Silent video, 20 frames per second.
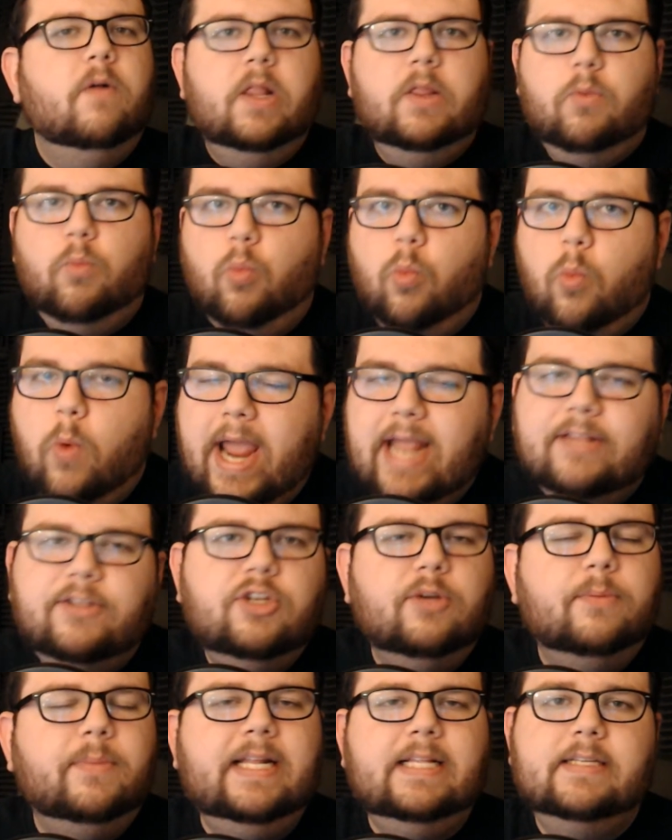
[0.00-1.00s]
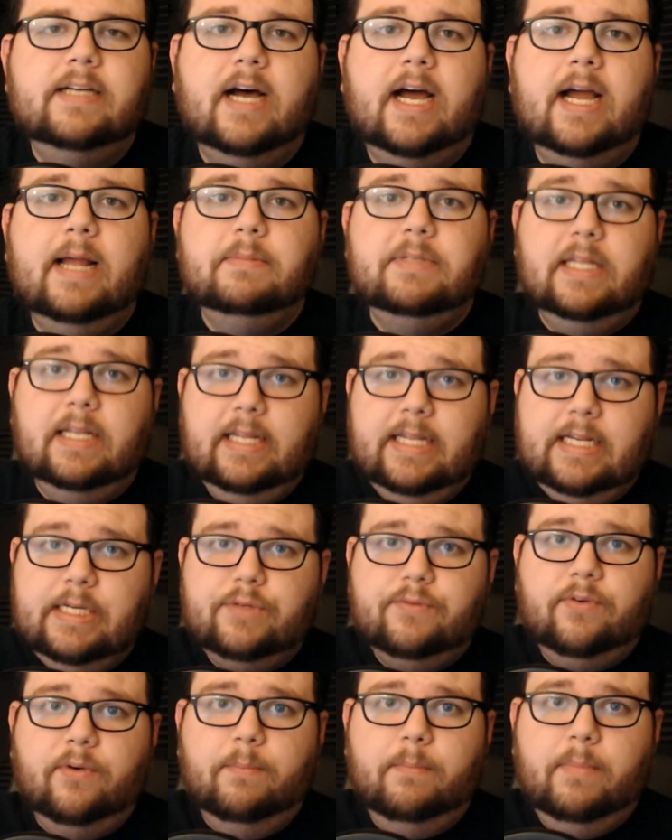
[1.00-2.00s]
way too many times, at least
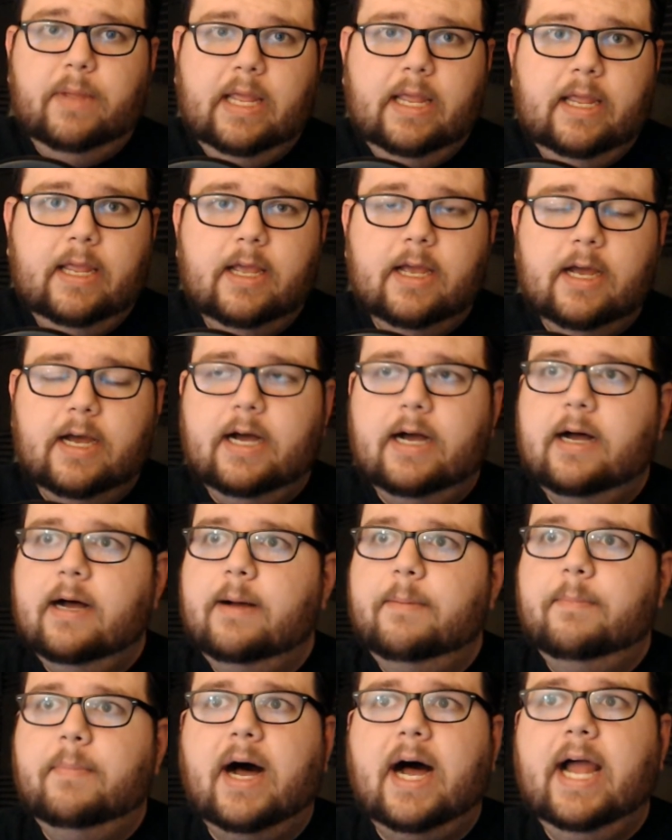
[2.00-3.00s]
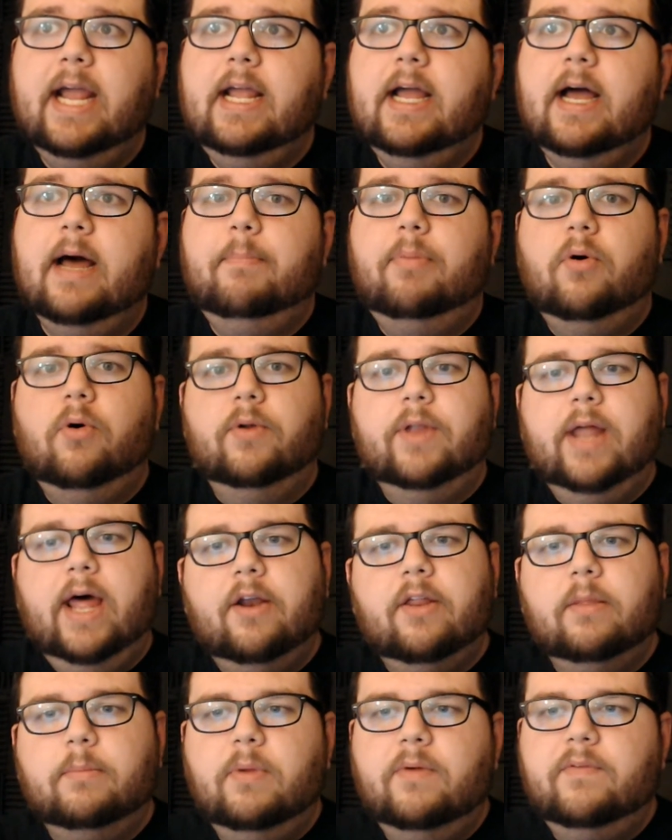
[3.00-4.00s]
for me, I got pulled out
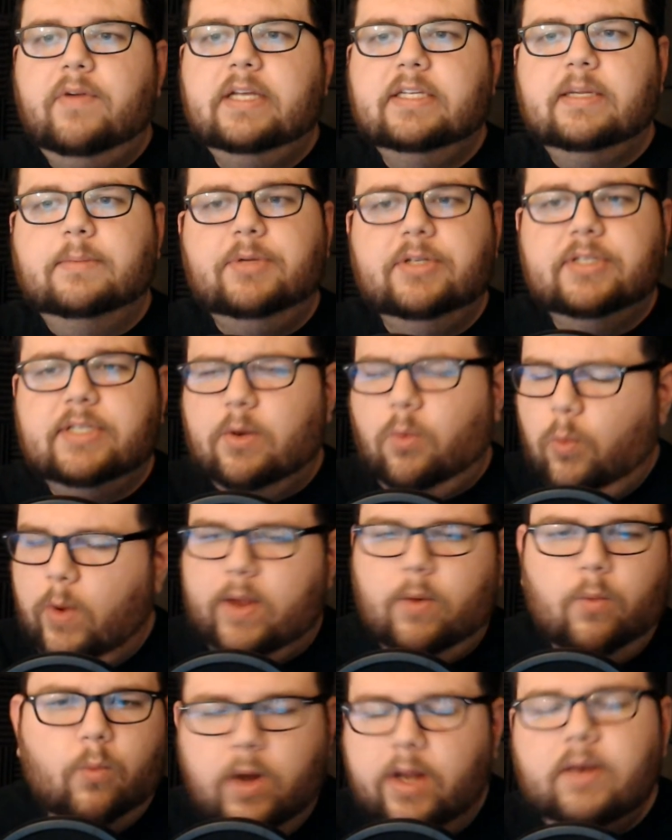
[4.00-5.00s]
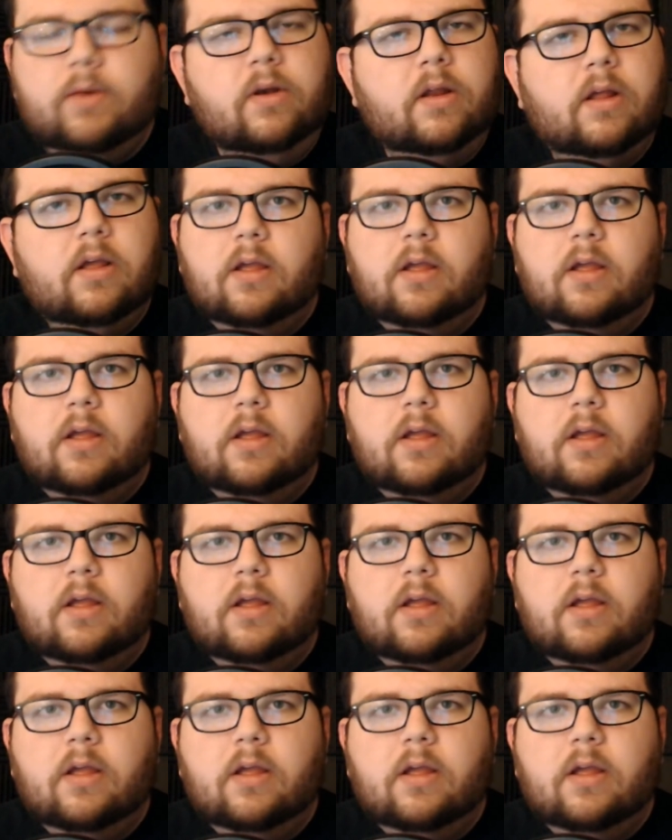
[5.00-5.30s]
of the movie because I'm just like, wait, what?